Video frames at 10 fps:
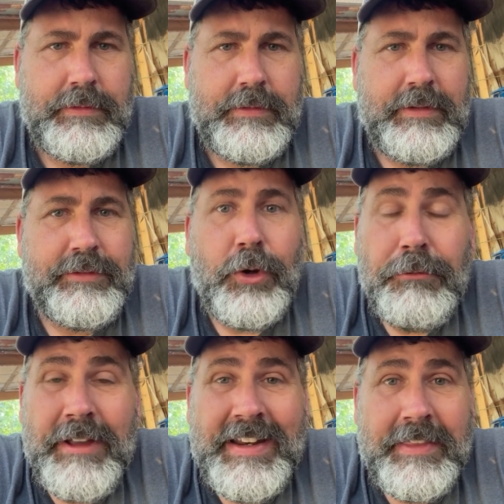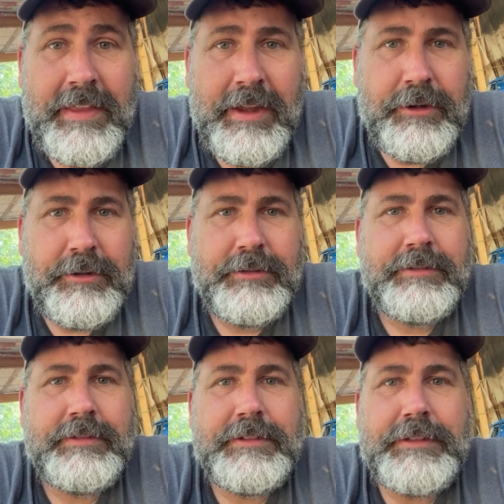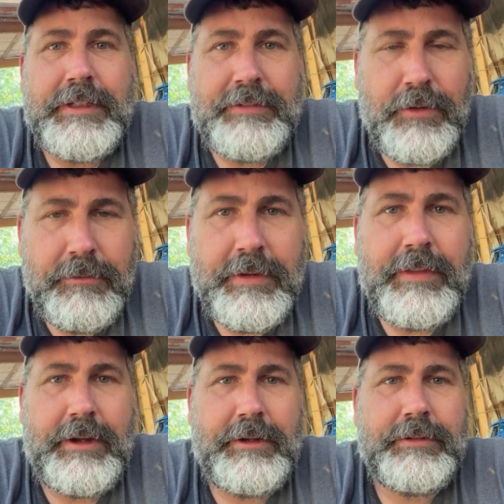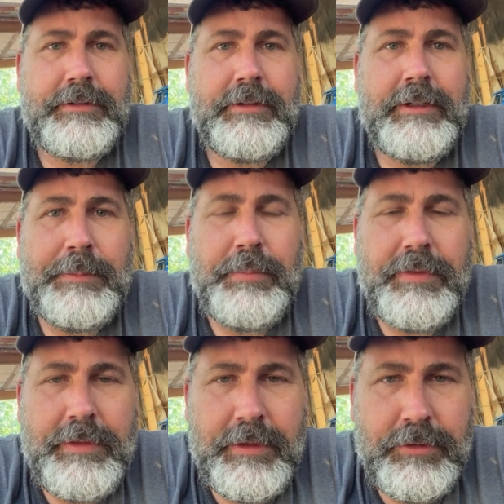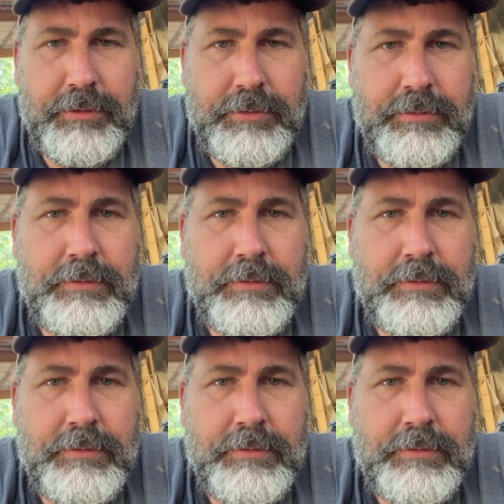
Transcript: It's already there. It's already there, deep within you.